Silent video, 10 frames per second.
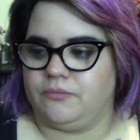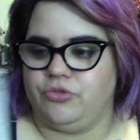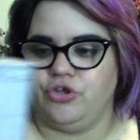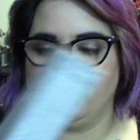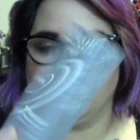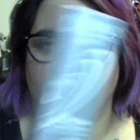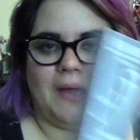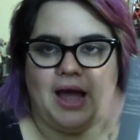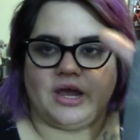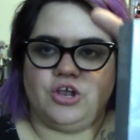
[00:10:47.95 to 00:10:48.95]
newer
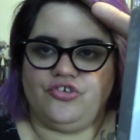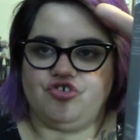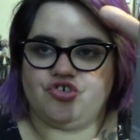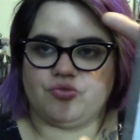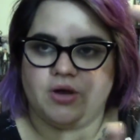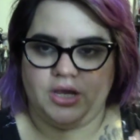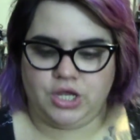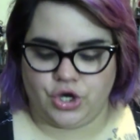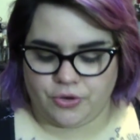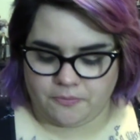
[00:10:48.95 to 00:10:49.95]
package right
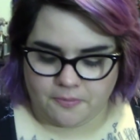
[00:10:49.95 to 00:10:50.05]
here.